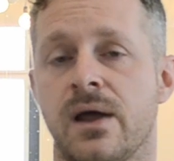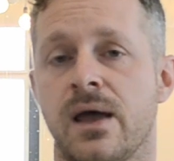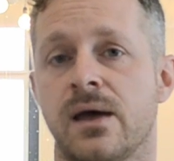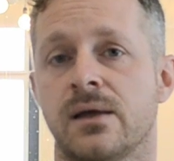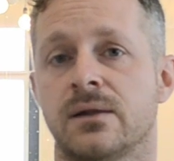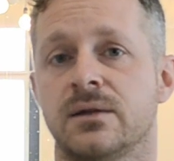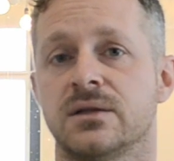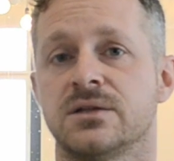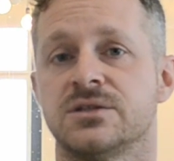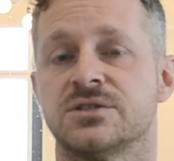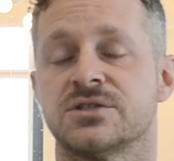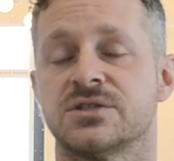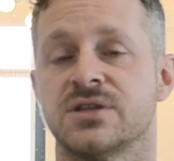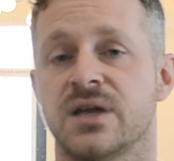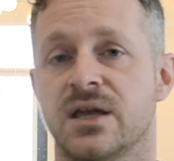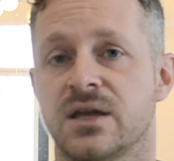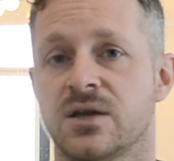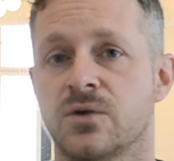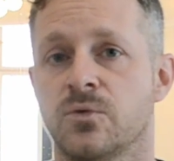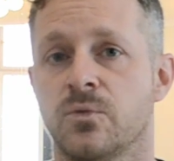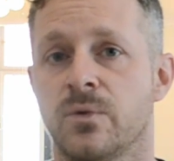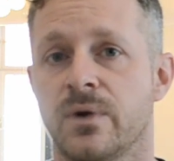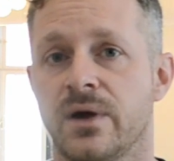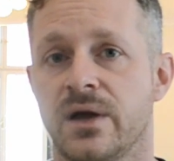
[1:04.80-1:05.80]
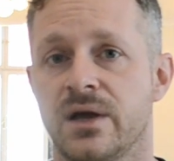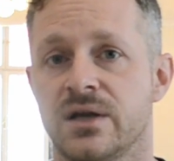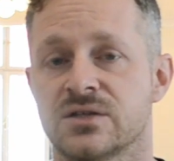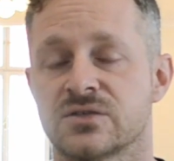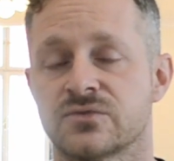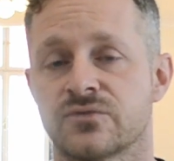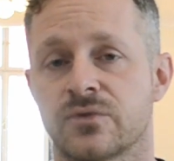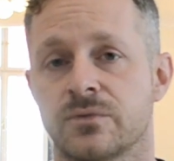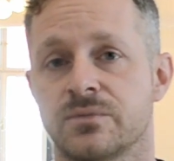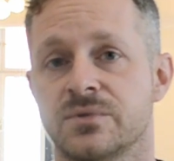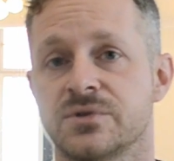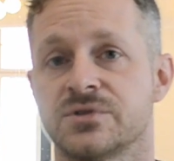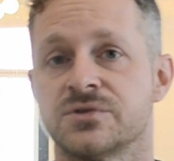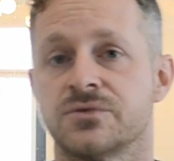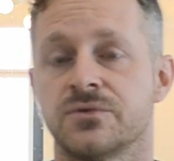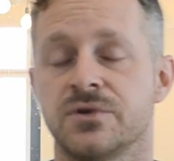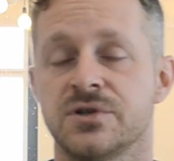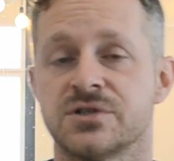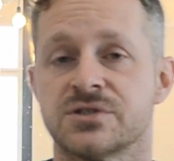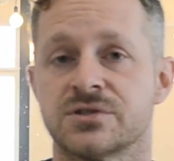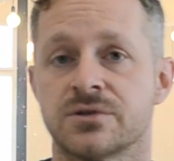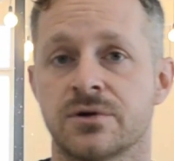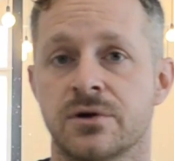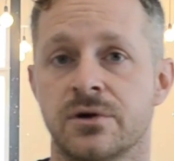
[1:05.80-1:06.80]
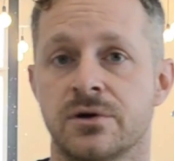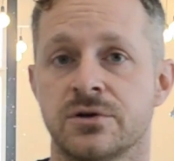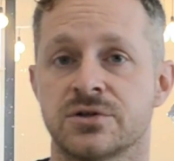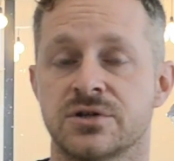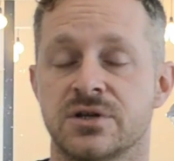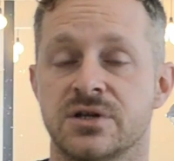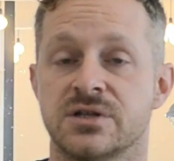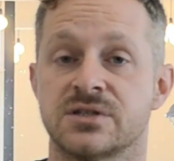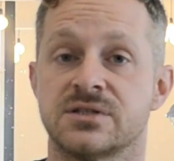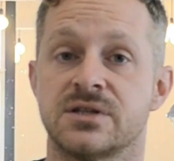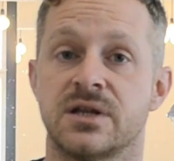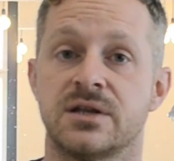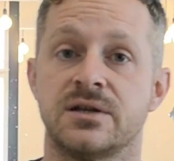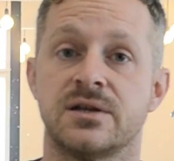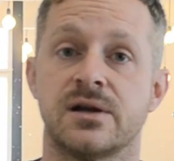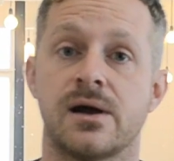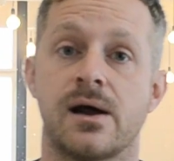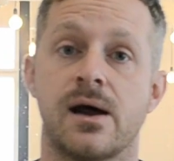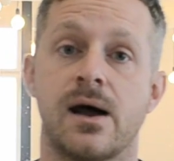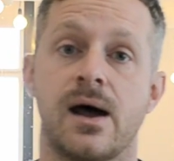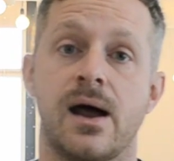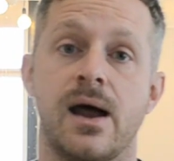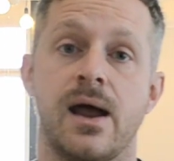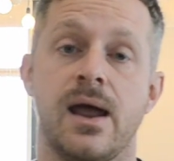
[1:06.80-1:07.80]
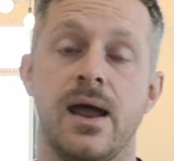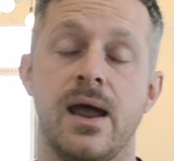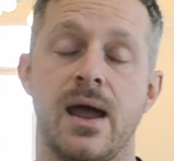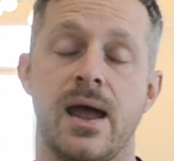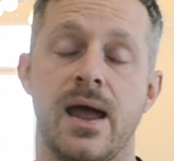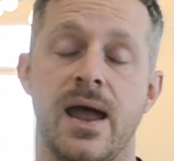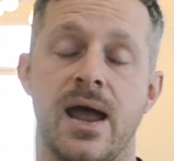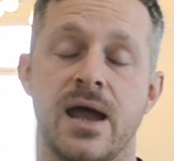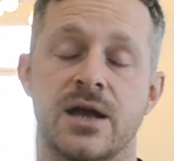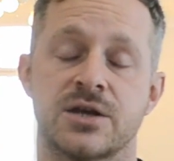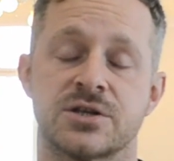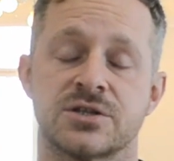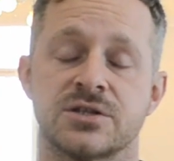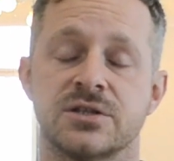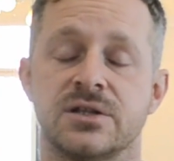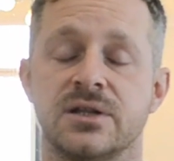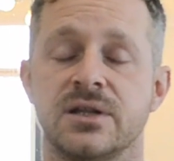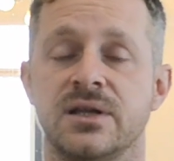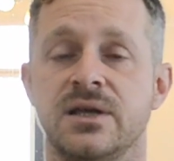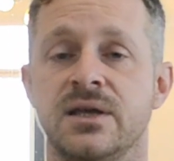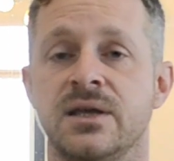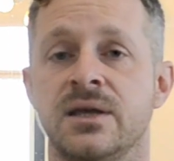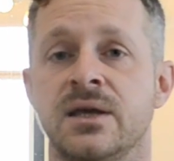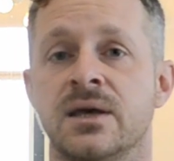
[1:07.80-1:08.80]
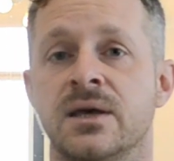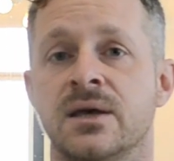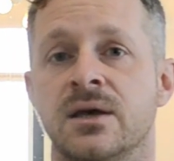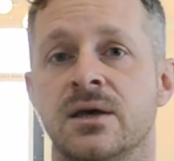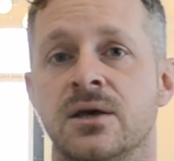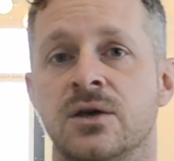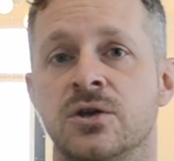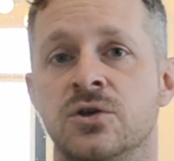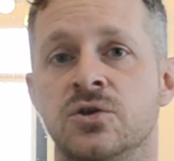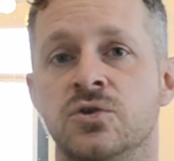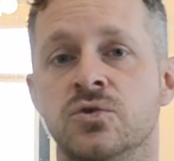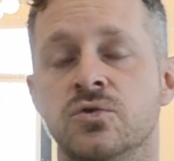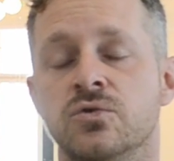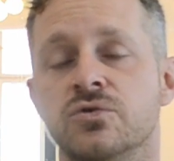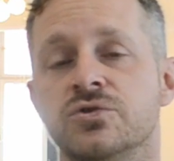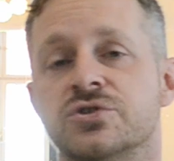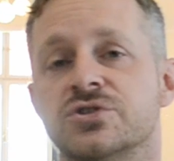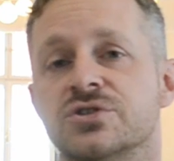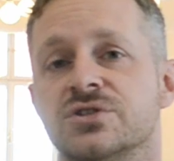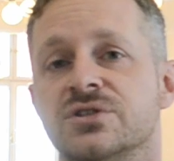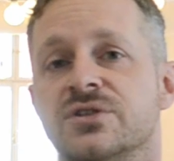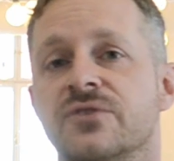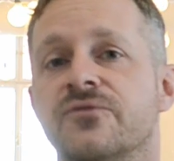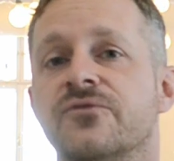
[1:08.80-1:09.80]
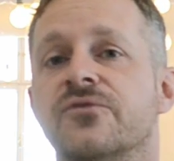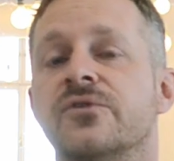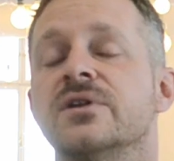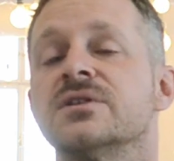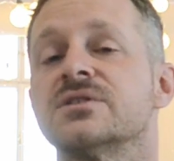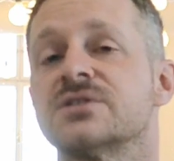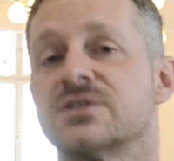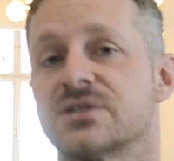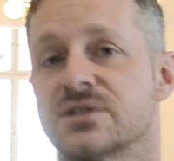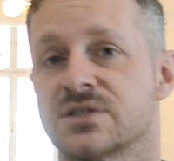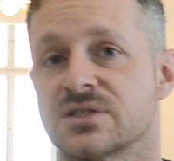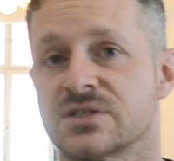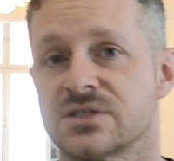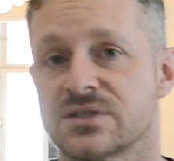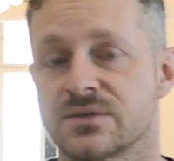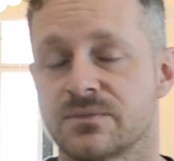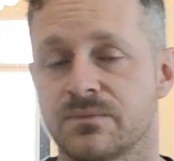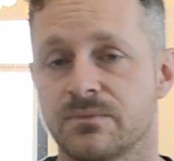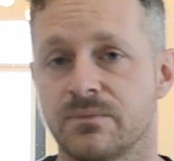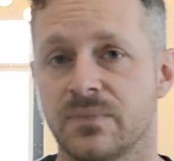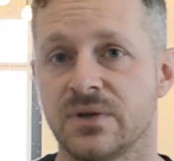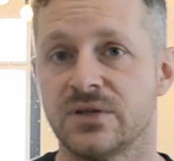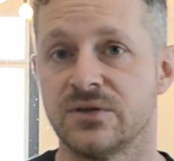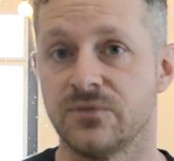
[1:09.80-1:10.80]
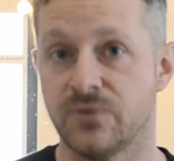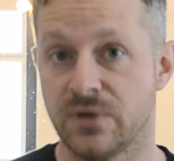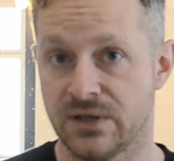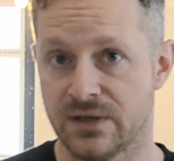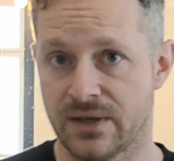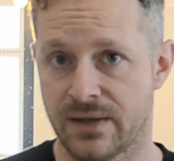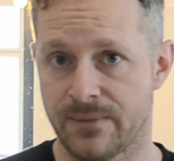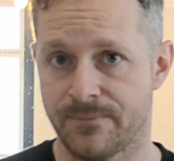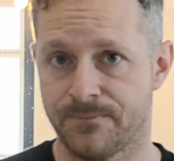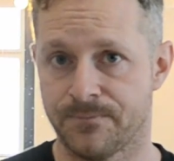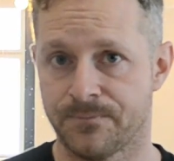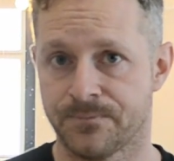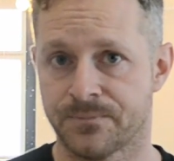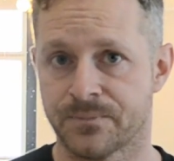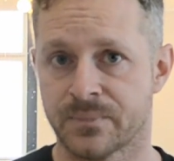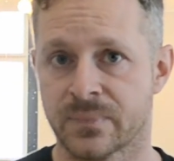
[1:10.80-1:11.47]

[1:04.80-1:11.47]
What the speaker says: early takeaways from this research is that there are actually huge differences between them.